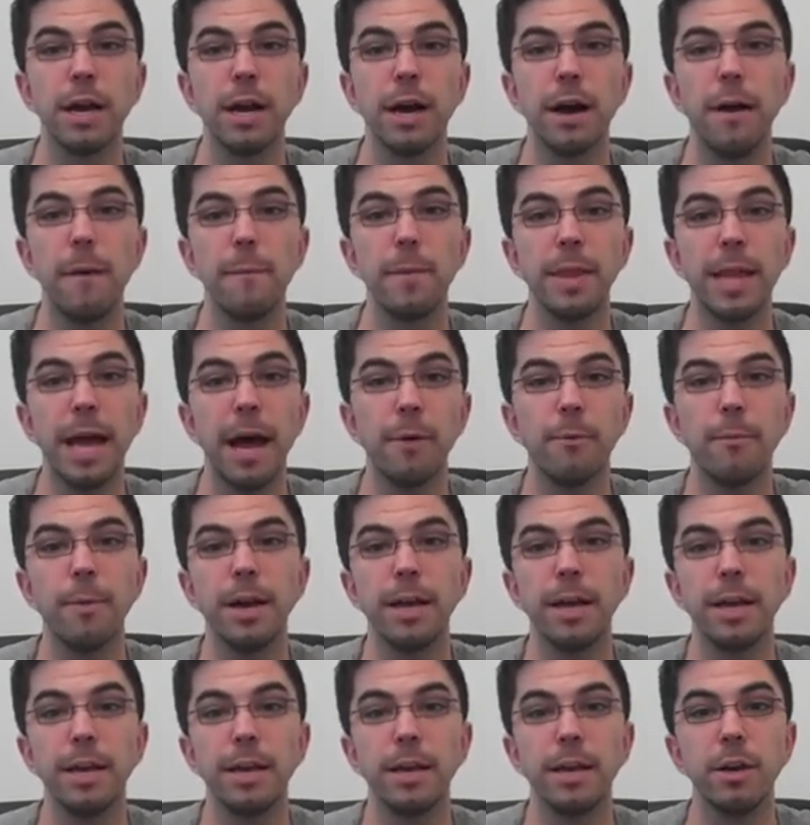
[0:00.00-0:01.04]
And that
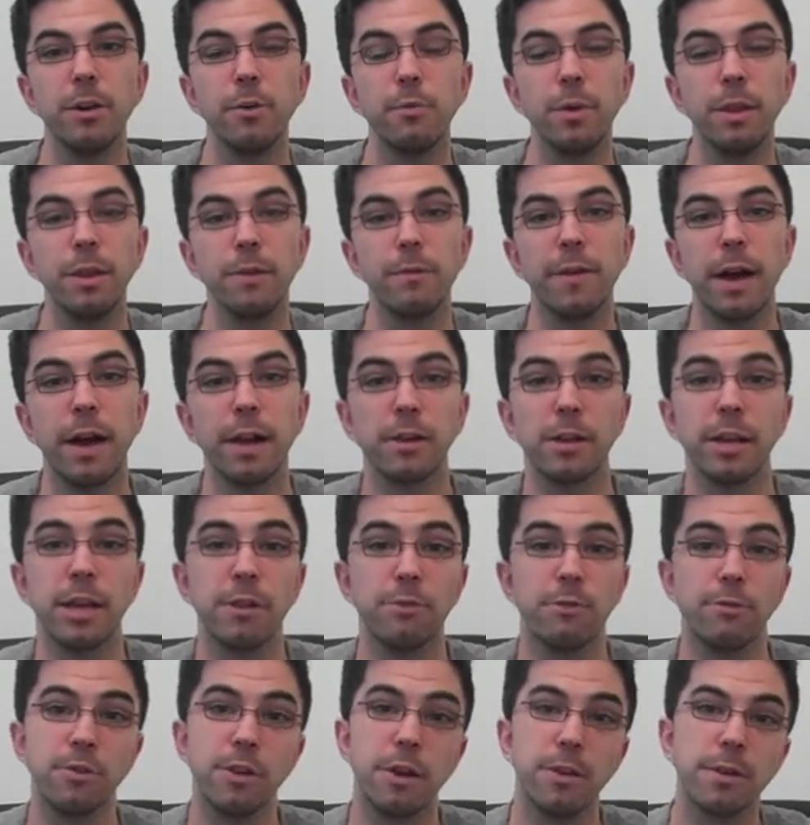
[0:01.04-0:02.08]
way, when the final
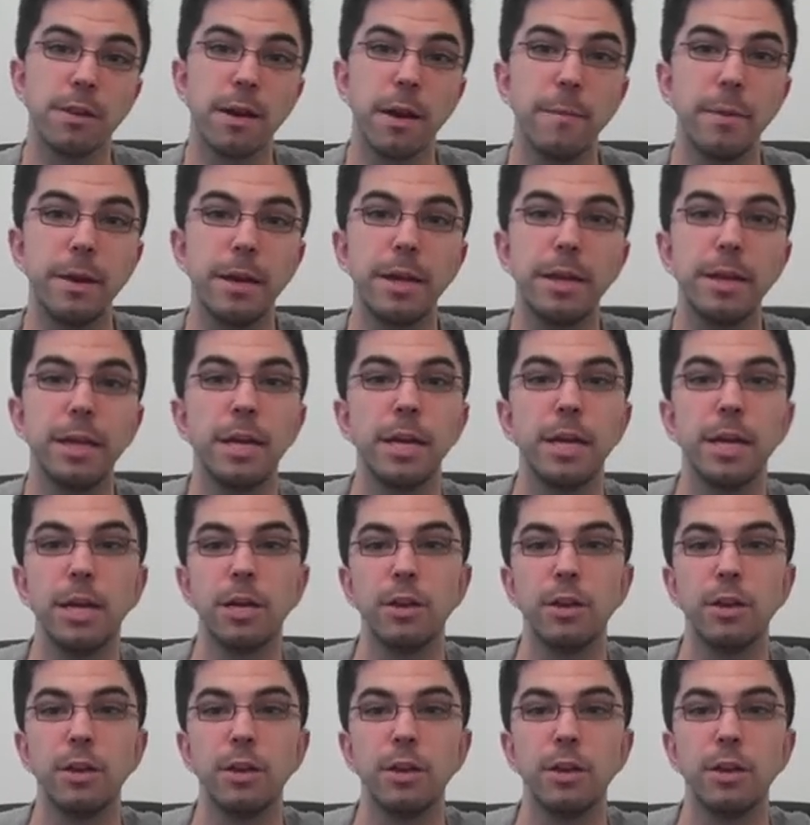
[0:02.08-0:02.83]
answer does come in,